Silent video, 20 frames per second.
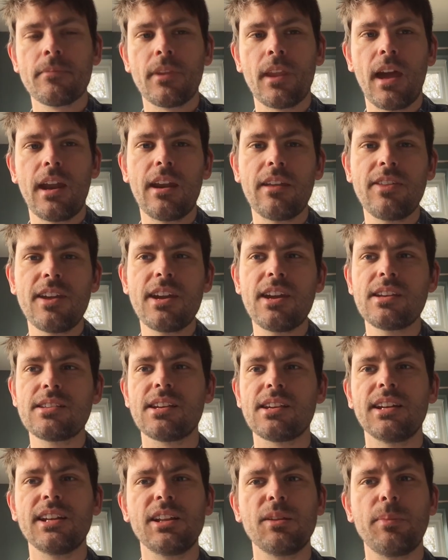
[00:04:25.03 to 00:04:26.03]
And I think it's
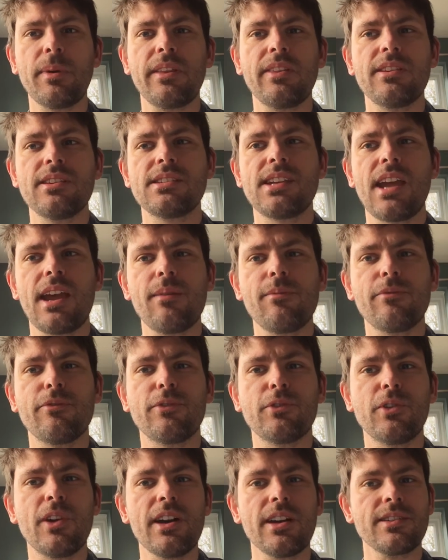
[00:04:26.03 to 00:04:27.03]
a little bit the same
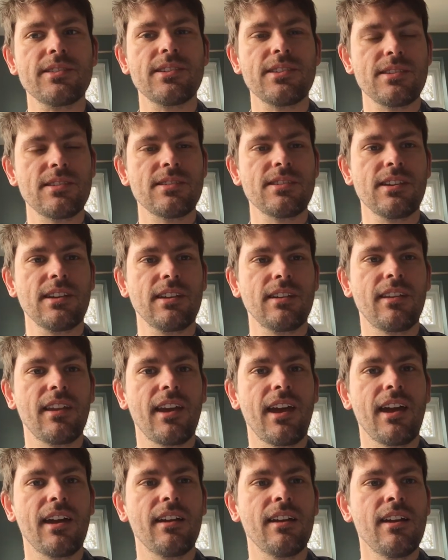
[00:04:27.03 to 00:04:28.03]
for us, isn't it?
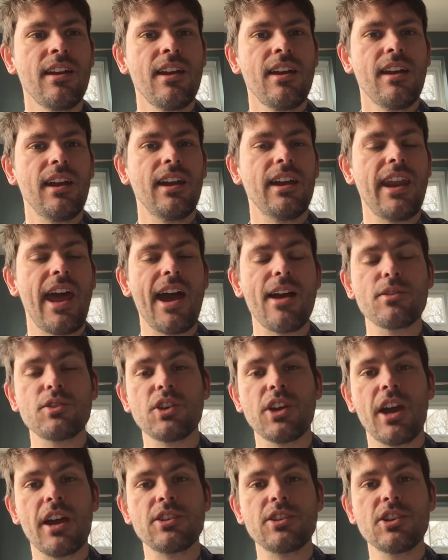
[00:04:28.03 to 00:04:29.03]
That in our
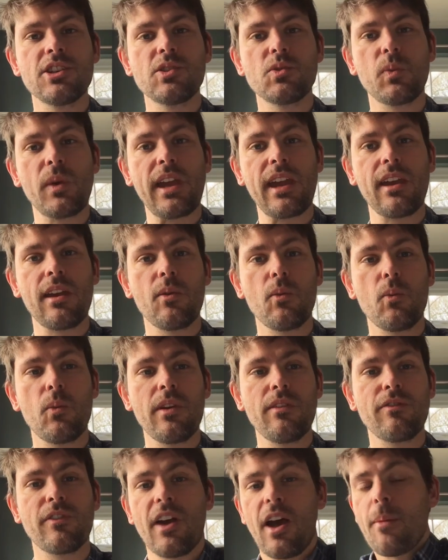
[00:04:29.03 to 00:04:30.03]
churches,
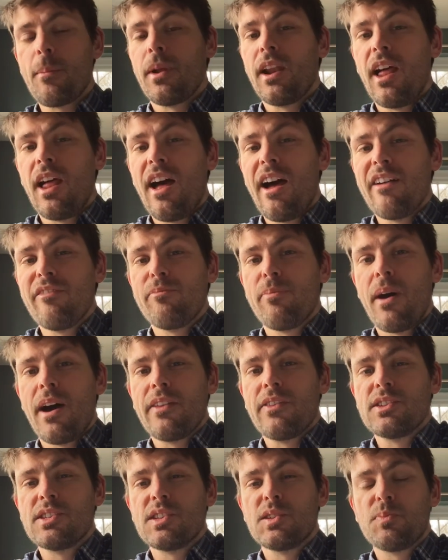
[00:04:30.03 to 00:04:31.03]
we've come alive by
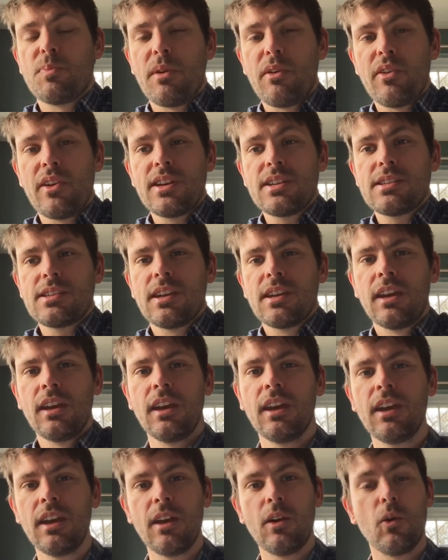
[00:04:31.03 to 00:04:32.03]
the Spirit,
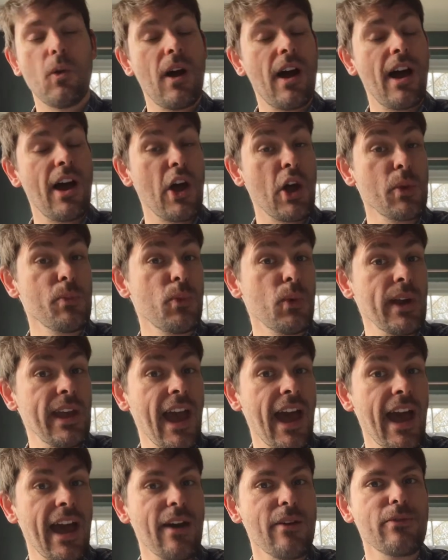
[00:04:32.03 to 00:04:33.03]
or I hope we
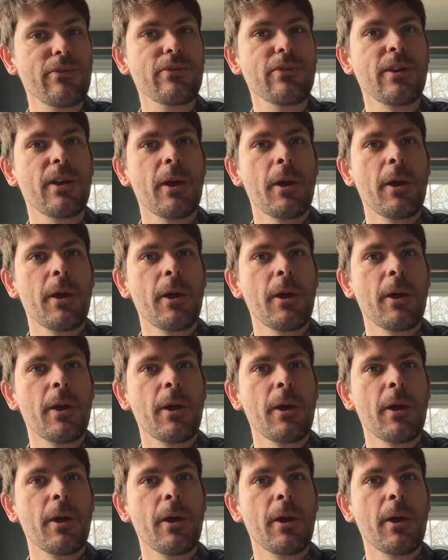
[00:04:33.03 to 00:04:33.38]
have.